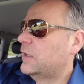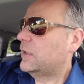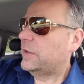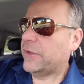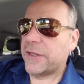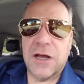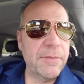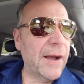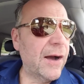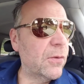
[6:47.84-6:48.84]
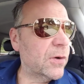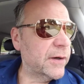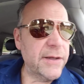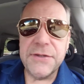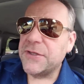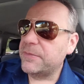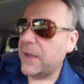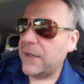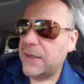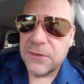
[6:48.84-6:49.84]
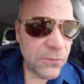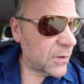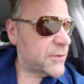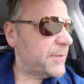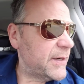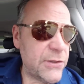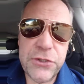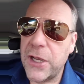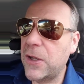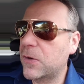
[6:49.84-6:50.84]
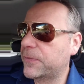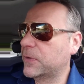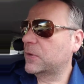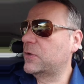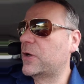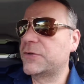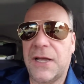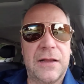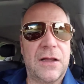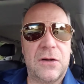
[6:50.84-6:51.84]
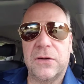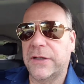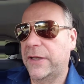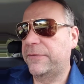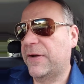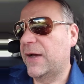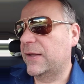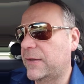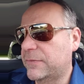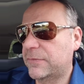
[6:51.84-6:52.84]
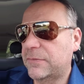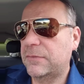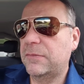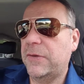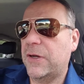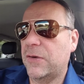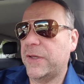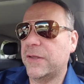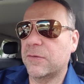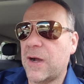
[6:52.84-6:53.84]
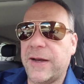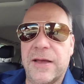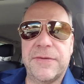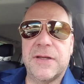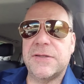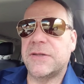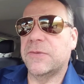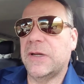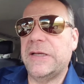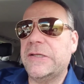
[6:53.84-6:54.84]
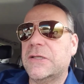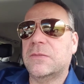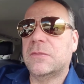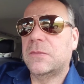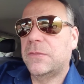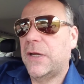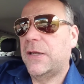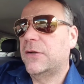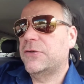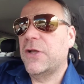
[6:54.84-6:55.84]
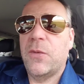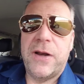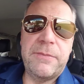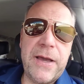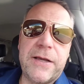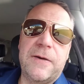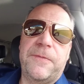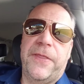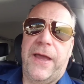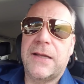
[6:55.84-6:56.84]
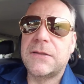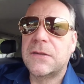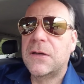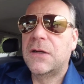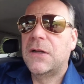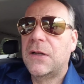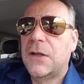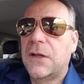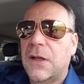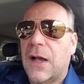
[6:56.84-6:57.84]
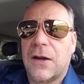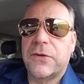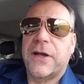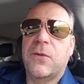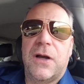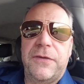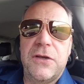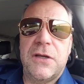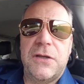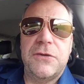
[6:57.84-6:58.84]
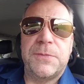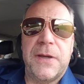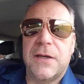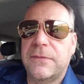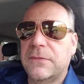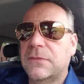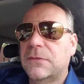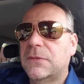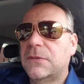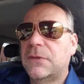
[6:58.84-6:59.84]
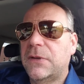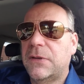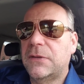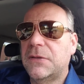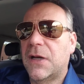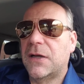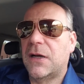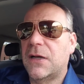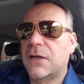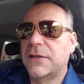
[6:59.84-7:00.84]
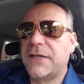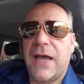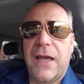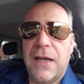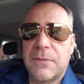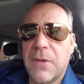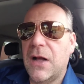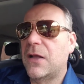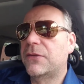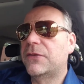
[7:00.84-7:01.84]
that come out where an innocent man or woman's been in jail for who knows how long, and they finally, you know, get the right evidence and release them. And there's no way to make up for that. I don't care what, you spend a day, a month,